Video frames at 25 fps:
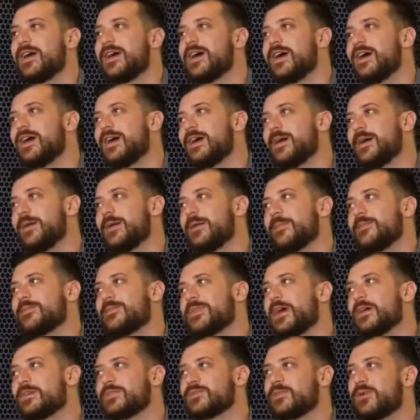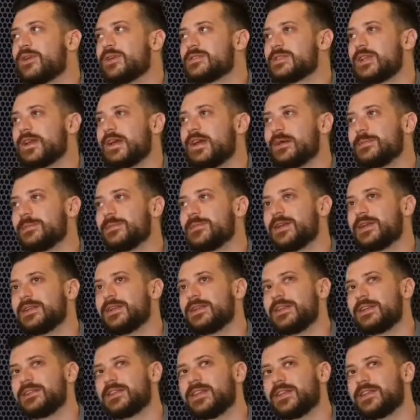Um, that was one time, and
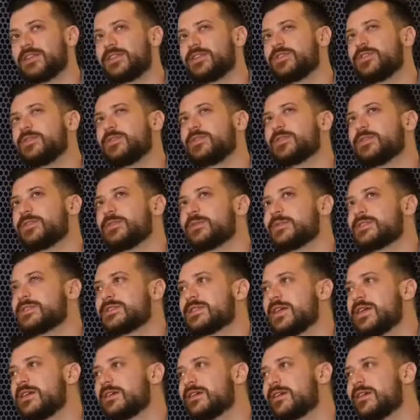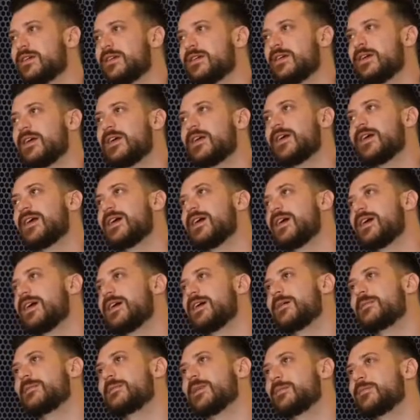then like two or three months later,
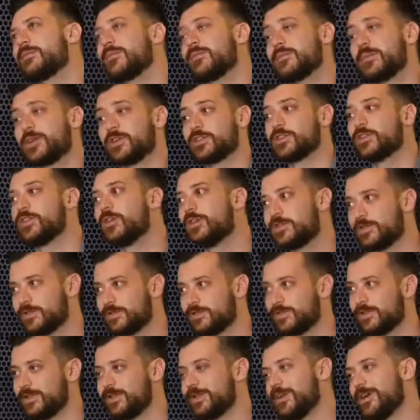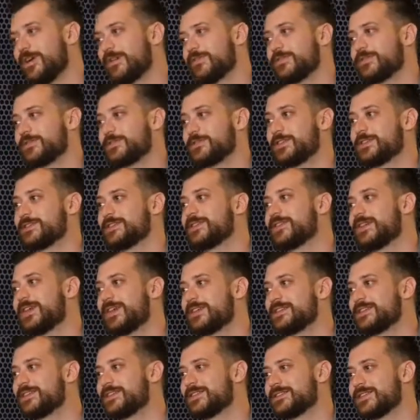um, I moved much closer to the office just in
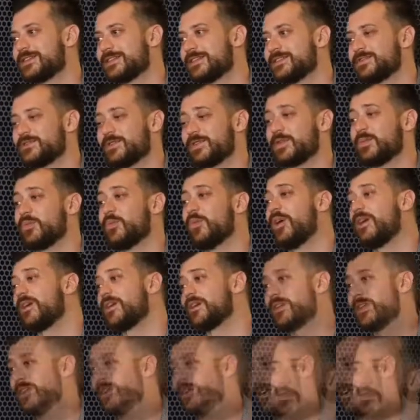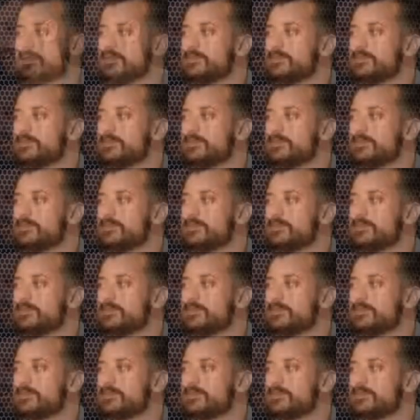case things like this, so I could walk there. You've